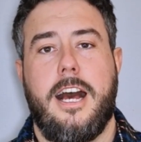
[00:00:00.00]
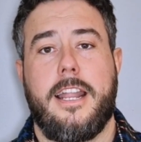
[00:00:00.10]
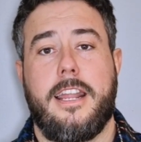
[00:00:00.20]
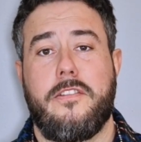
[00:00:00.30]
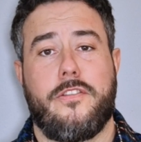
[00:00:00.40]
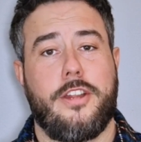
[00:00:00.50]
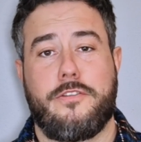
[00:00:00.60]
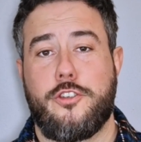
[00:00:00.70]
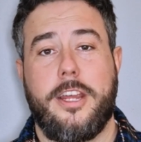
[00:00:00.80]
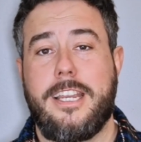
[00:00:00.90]
And I've
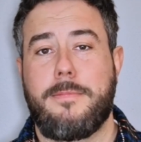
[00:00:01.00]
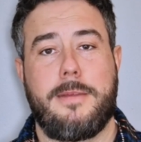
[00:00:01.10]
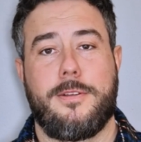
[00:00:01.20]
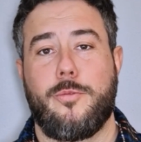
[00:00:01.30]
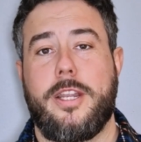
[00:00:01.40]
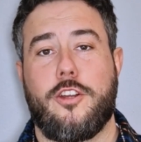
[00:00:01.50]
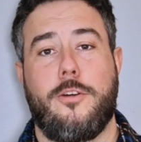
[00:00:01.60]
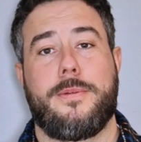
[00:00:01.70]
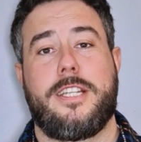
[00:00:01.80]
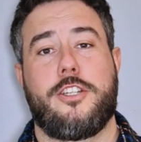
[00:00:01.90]
trained people to win
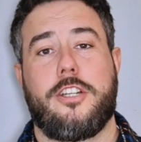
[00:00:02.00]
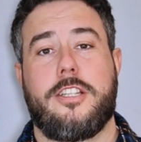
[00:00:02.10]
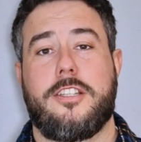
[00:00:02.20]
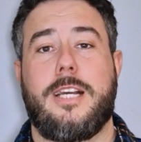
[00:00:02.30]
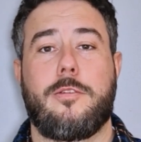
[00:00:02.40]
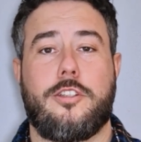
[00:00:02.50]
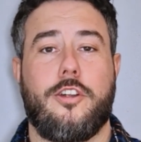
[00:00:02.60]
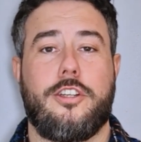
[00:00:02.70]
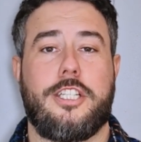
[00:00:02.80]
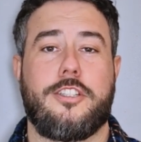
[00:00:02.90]
competitions. And now it's
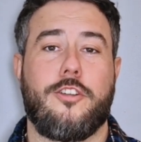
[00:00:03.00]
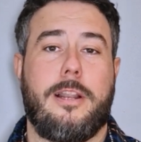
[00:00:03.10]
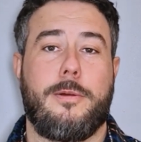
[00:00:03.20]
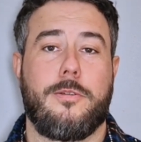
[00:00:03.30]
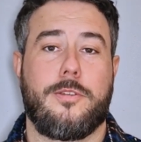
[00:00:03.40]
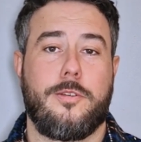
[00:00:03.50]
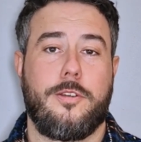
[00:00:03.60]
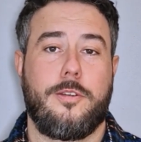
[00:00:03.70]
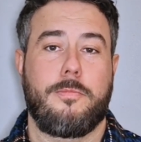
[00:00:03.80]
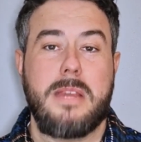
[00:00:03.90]
not all about
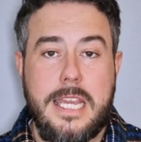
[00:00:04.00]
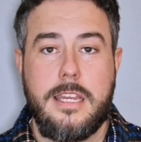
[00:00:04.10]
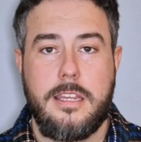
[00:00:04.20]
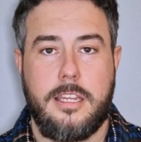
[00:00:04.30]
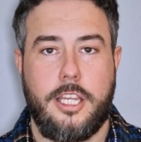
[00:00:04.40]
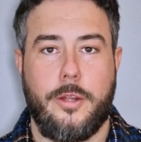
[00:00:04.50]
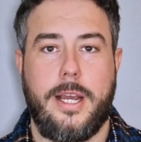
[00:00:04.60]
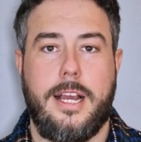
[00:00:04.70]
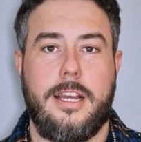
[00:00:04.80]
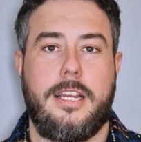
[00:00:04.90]
me, you know,
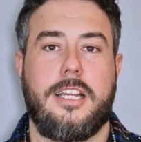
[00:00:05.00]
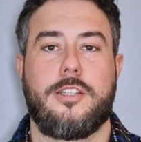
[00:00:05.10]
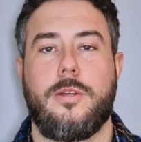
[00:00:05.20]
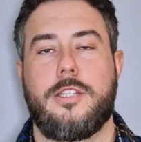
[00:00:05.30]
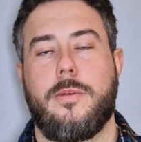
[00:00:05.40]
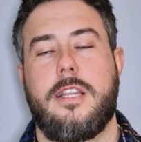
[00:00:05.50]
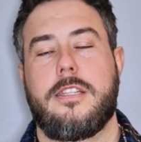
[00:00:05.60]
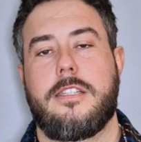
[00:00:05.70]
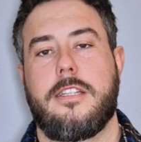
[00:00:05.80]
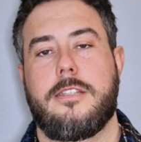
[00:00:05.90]

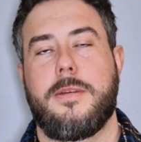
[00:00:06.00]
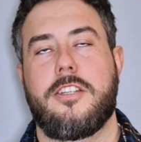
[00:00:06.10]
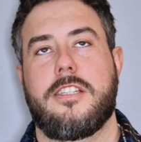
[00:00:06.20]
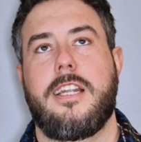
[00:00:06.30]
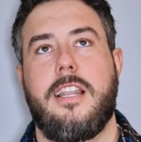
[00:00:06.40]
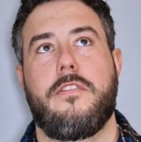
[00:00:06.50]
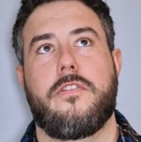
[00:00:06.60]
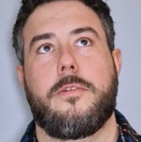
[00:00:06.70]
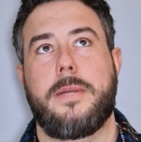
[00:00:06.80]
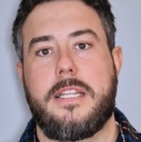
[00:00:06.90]
as much as I love
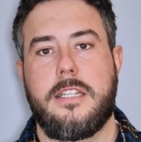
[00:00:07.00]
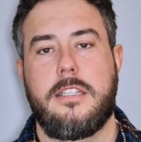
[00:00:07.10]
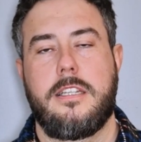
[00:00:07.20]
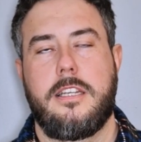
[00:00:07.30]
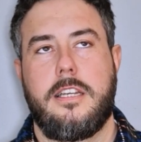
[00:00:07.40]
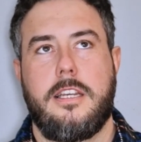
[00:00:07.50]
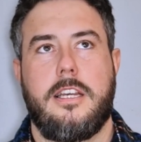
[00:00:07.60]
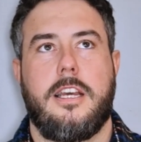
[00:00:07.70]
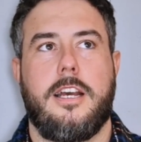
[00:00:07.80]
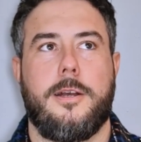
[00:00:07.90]
competing,
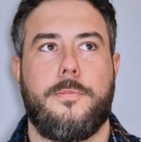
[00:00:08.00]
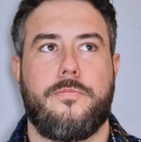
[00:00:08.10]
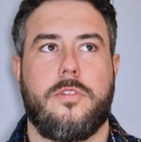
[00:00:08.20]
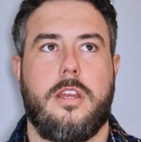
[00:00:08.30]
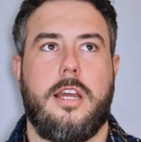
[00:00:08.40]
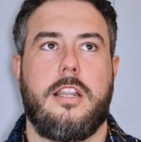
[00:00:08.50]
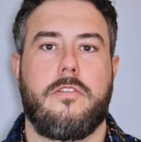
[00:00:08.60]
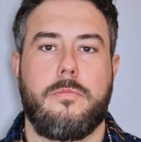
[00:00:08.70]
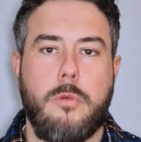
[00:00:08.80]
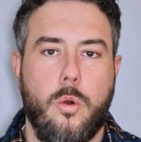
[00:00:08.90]
I
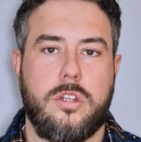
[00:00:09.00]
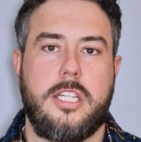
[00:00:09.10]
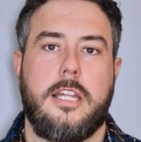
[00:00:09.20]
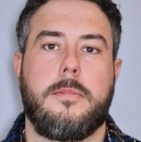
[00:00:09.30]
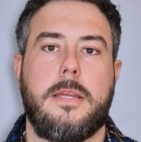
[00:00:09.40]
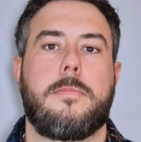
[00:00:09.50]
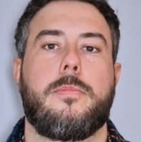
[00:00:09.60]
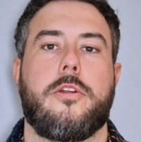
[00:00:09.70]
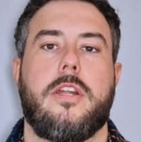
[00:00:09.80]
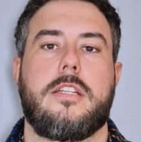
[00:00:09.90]
love more seeing other people
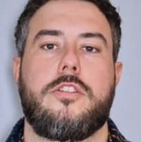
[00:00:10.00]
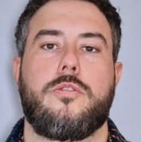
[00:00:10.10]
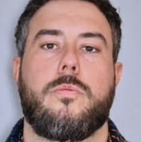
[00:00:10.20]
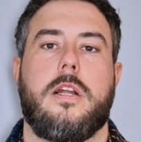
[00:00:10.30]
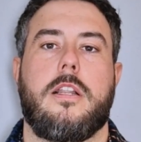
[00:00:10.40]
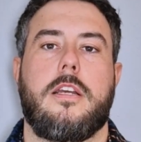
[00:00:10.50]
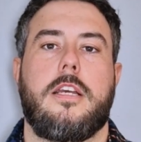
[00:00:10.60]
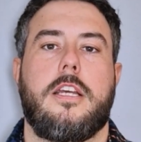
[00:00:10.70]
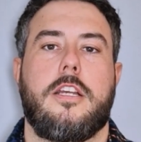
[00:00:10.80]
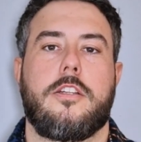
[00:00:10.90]
progress and do well.
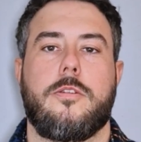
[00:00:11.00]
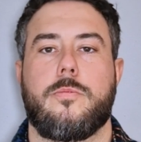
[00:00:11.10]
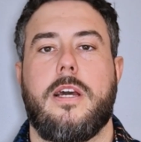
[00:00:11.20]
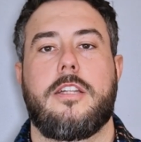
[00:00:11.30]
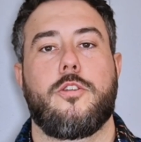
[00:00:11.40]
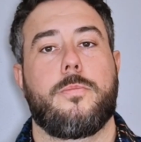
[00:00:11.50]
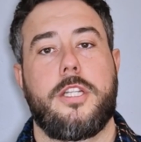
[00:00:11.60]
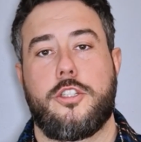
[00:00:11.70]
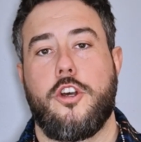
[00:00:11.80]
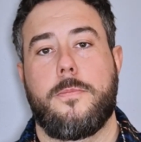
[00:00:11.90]
So as well as
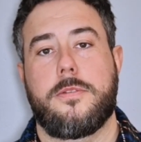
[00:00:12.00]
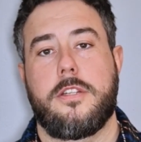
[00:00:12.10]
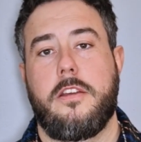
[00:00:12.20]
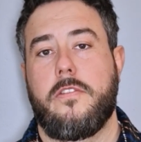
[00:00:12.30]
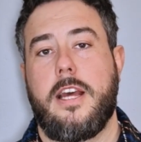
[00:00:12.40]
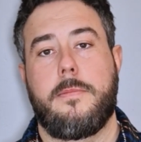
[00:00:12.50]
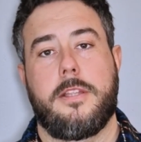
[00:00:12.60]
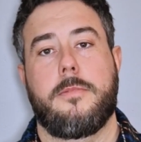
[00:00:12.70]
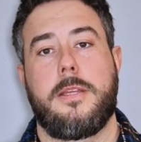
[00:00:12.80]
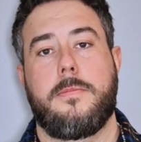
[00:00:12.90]
opening shops, I've helped
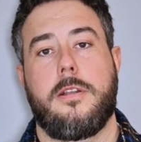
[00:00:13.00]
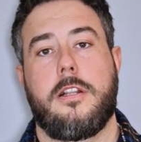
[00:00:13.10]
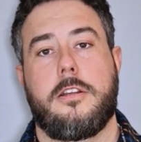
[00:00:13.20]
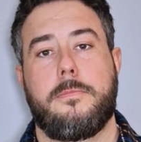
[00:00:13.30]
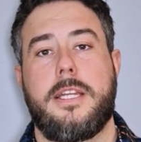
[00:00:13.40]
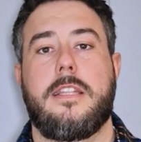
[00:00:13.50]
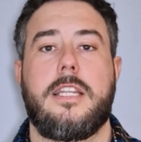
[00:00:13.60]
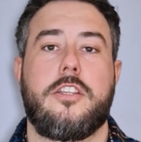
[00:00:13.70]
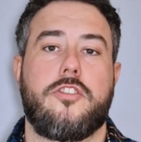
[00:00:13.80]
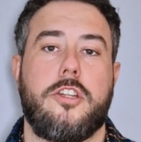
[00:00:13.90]
other people compete in the
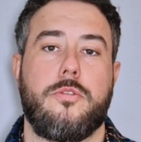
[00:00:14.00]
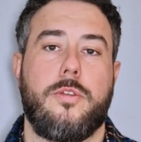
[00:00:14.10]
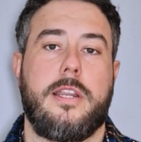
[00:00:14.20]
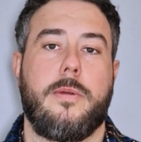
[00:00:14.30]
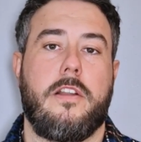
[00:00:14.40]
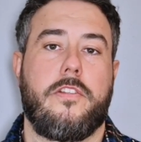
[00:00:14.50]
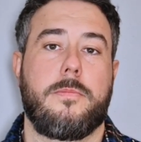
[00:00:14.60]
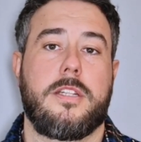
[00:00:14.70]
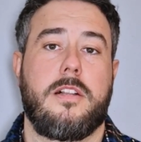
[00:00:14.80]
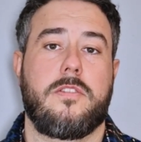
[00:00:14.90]
industry and do really well for
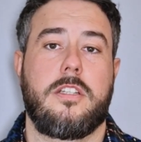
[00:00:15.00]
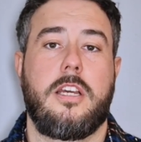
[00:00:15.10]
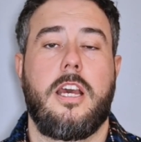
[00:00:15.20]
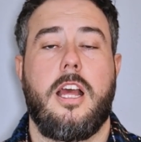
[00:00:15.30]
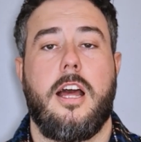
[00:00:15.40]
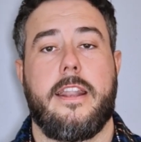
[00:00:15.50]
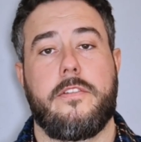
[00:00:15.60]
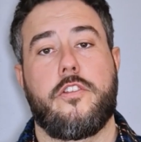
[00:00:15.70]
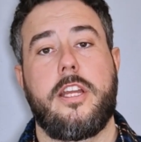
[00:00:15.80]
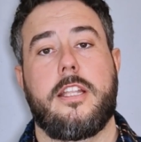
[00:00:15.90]
themselves. And
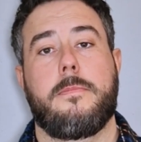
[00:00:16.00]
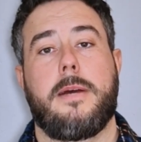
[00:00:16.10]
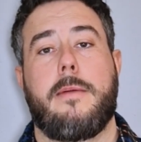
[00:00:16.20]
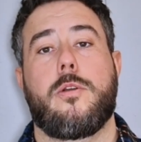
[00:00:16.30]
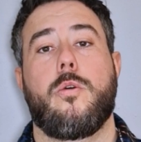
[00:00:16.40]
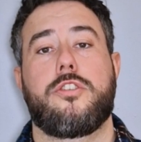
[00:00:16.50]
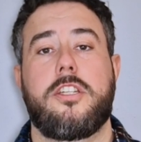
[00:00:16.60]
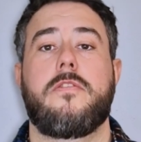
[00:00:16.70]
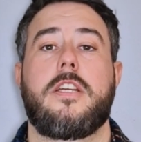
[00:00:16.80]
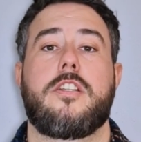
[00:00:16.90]
I've created the Barber Coach
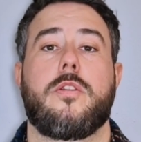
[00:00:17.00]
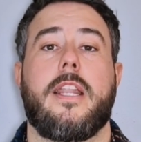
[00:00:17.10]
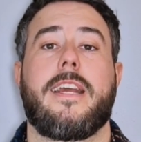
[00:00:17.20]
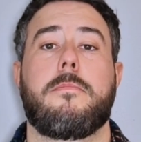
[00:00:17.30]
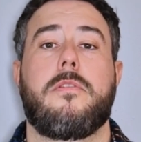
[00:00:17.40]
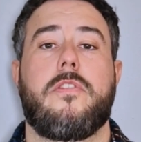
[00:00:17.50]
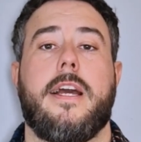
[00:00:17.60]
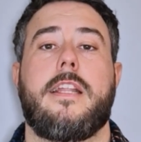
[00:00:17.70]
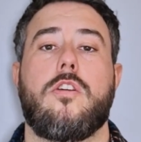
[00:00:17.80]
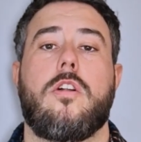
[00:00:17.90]
TV so then I can
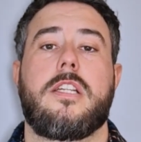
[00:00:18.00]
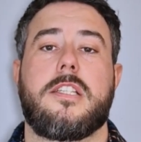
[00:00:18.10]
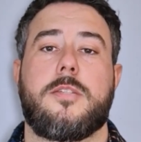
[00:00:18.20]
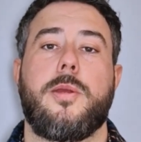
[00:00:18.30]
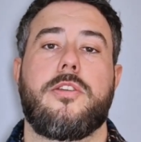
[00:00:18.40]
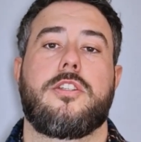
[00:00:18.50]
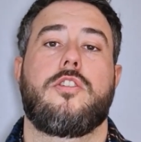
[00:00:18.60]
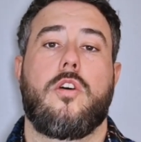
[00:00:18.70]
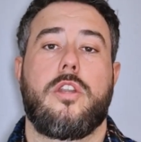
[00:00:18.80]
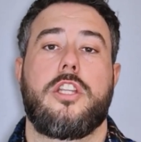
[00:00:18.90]
provide all this experience and
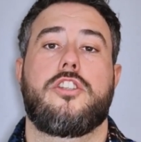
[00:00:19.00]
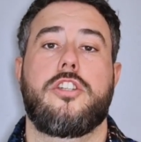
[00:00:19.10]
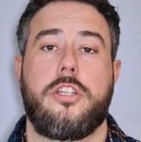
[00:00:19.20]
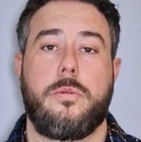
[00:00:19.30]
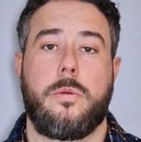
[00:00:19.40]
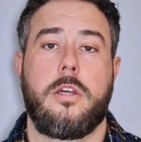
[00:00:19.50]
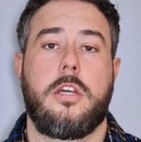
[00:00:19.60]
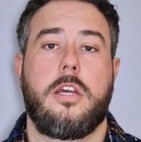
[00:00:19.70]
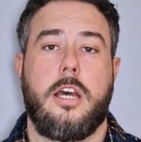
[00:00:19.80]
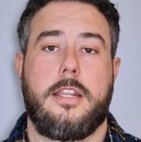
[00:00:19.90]
knowledge to you
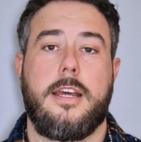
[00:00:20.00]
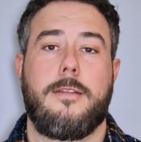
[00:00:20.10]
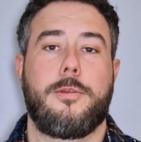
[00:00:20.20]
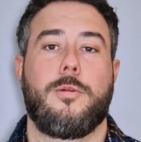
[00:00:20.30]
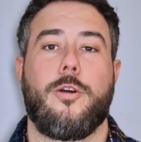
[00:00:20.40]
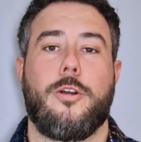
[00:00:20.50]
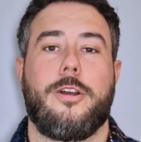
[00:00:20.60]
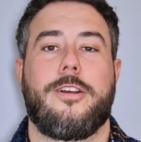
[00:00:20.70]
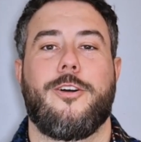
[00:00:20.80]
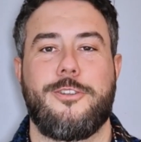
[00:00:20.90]
and to help you along
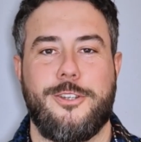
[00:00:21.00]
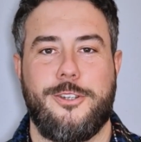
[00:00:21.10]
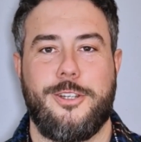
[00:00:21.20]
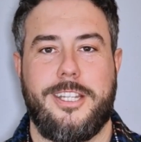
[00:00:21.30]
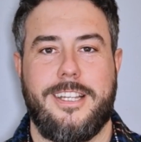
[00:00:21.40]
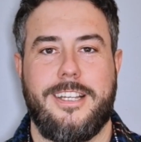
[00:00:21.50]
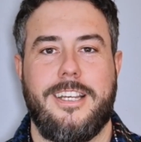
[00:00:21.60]
on your journey.